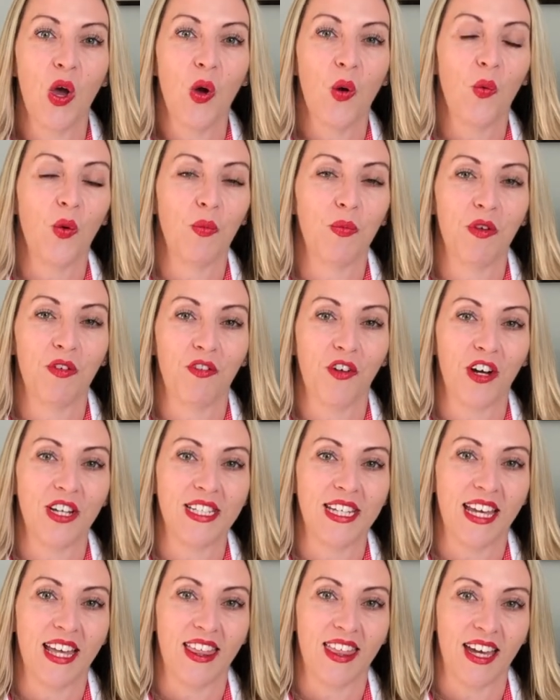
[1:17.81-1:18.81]
will be
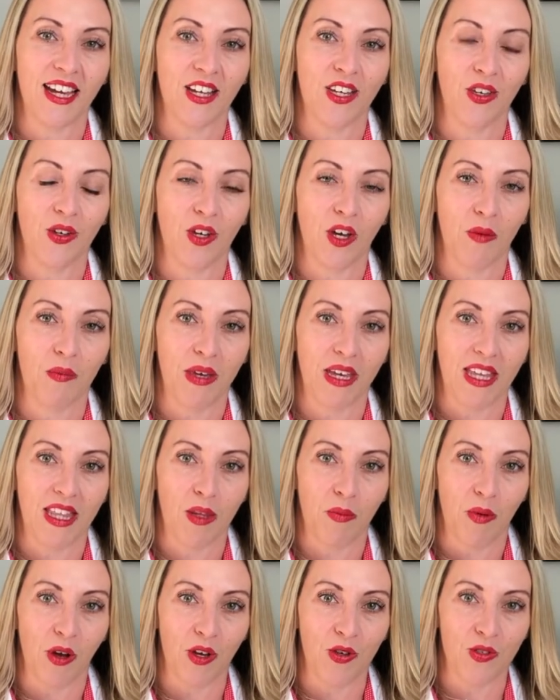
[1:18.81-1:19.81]
finding a thank you coming in the
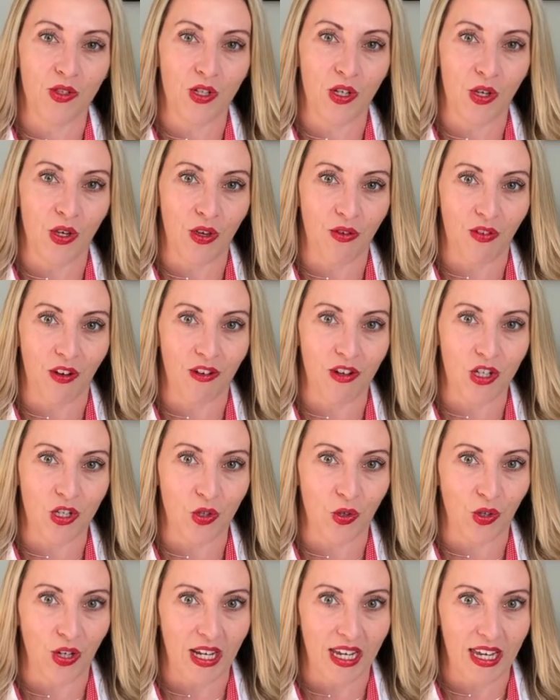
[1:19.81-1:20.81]
post to you very
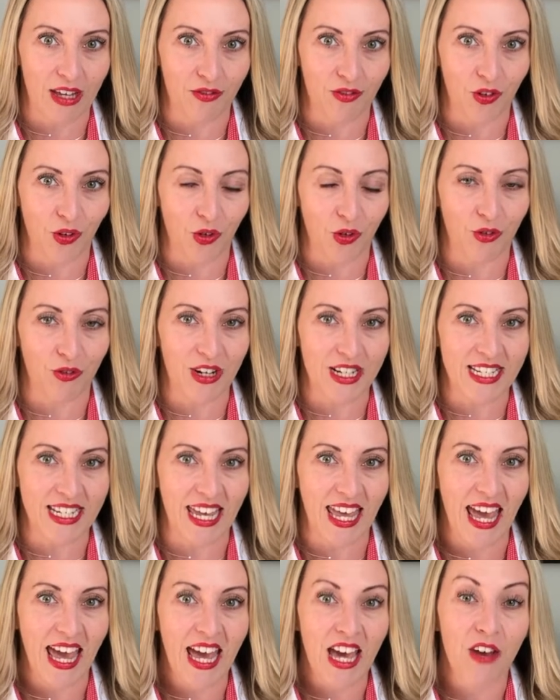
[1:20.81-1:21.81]
shortly, if not
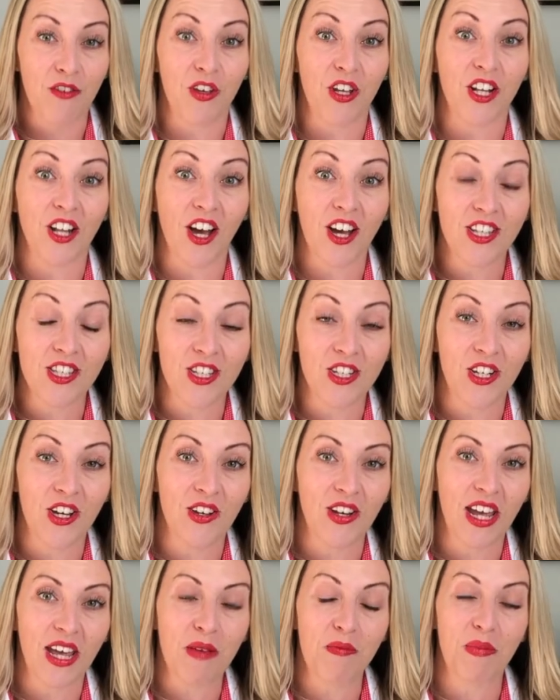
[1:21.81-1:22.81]
already. If you'd like to
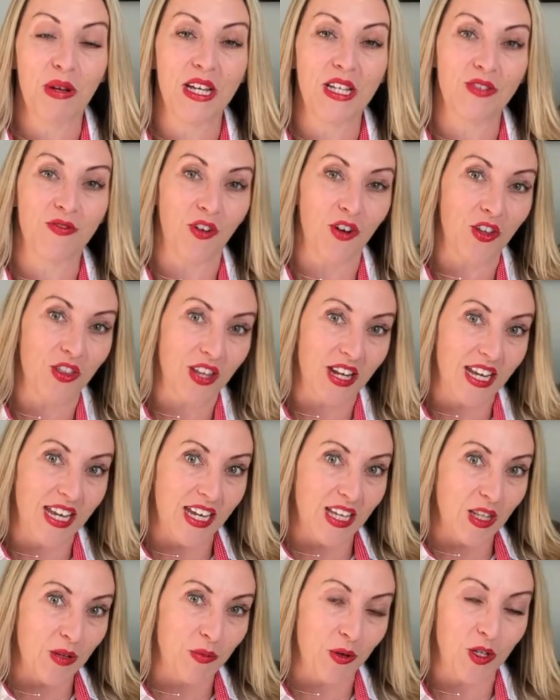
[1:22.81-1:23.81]
donate, please follow the
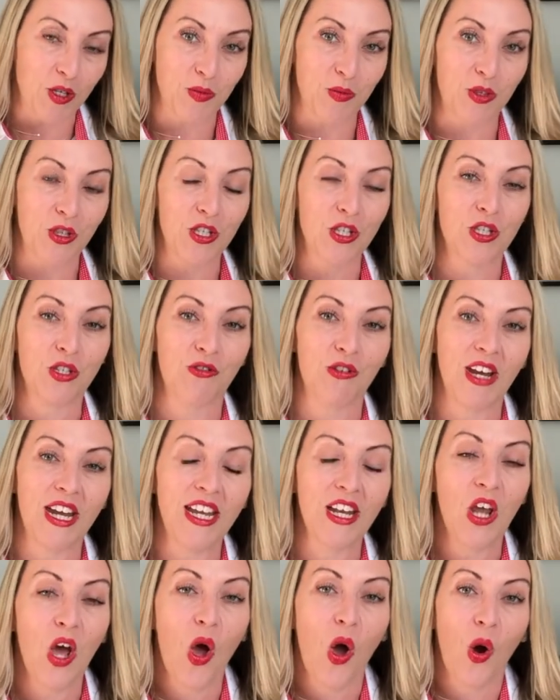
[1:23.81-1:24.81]
link at the bottom of the
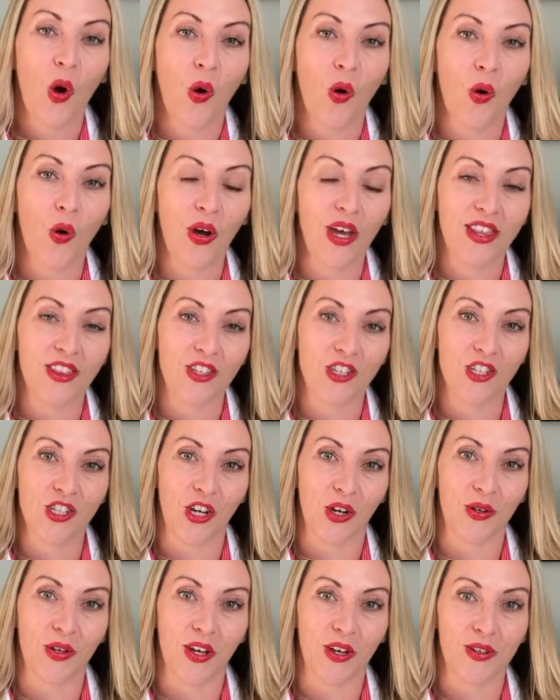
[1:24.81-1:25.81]
screen or in the
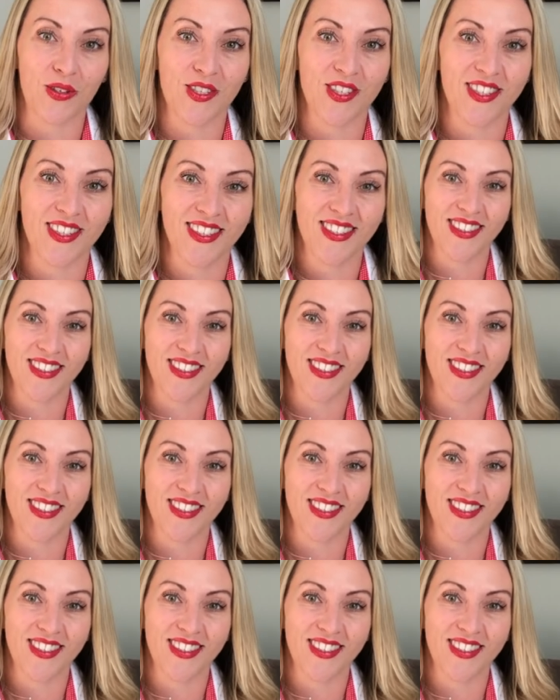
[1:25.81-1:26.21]
show notes.